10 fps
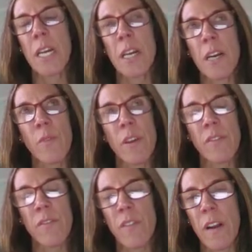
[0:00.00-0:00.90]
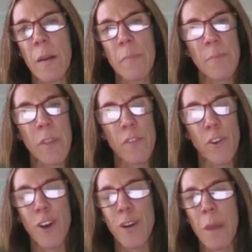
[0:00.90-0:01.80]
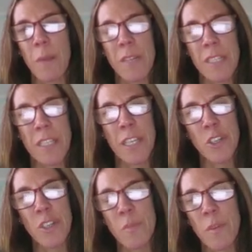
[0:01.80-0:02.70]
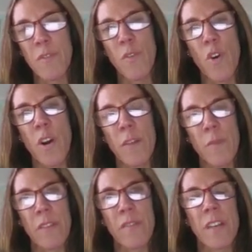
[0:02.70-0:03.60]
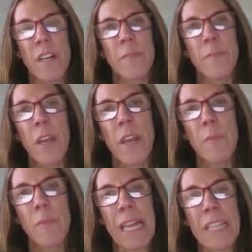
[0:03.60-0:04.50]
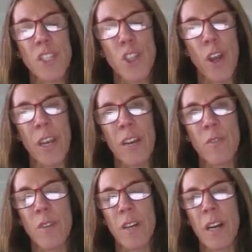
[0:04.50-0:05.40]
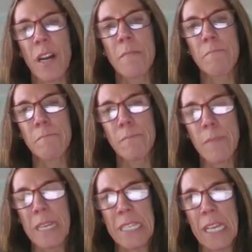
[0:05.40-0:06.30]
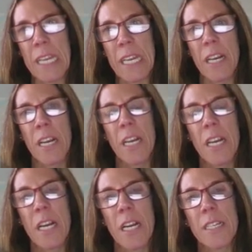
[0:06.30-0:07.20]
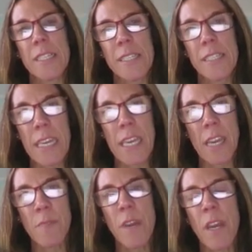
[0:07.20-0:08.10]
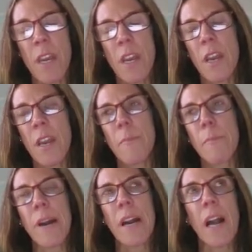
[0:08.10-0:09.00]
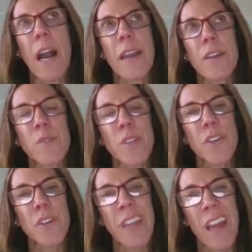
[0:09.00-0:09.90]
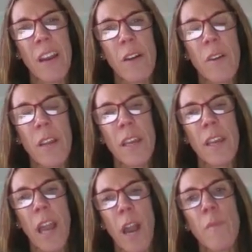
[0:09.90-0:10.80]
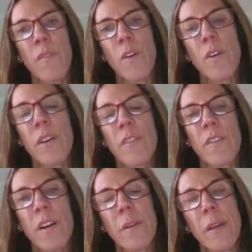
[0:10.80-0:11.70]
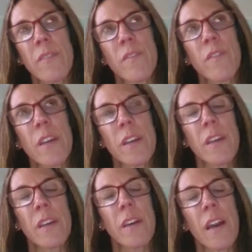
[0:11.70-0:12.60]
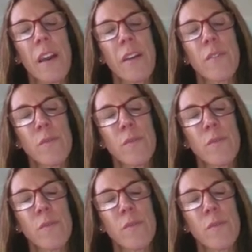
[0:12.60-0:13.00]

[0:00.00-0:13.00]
with, if you heard my presentations before, with the plant sauna, or basically a steam. But I consider that only helpful if we're